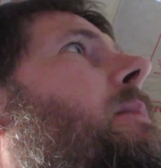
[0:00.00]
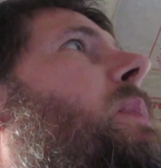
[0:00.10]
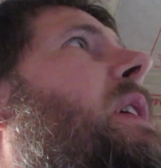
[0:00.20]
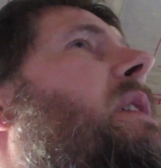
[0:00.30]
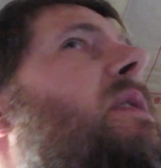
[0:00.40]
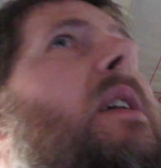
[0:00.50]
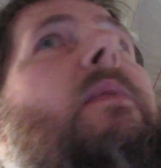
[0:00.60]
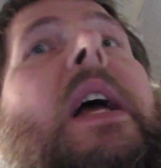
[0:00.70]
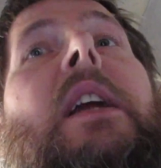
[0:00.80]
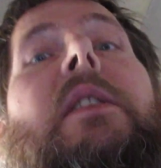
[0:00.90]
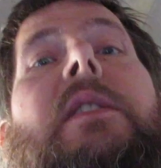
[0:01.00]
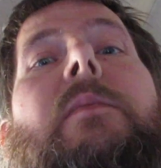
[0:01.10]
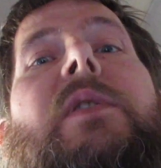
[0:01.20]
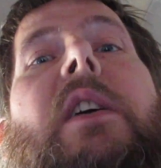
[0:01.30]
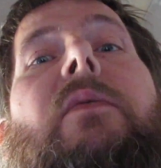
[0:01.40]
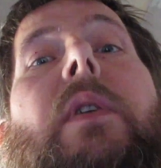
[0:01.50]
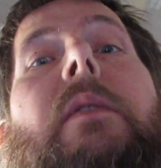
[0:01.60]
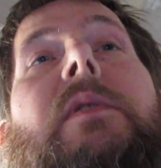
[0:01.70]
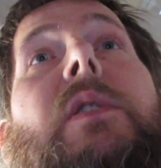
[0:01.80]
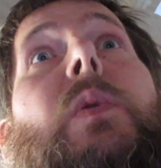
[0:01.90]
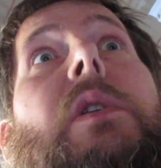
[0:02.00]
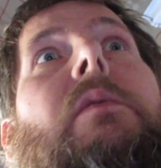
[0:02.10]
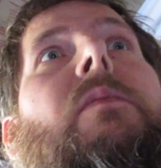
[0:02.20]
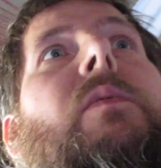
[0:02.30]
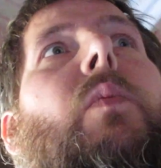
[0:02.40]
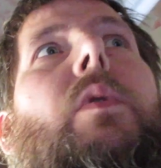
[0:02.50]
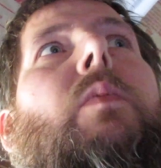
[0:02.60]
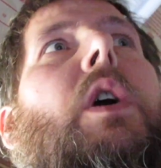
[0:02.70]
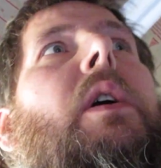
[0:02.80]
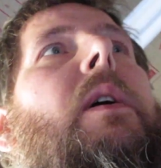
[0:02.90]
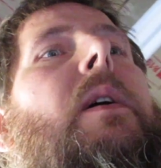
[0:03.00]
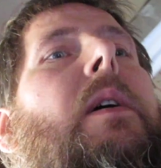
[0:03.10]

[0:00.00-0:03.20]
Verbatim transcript: because I ran into some stuff where I was doing woodwork.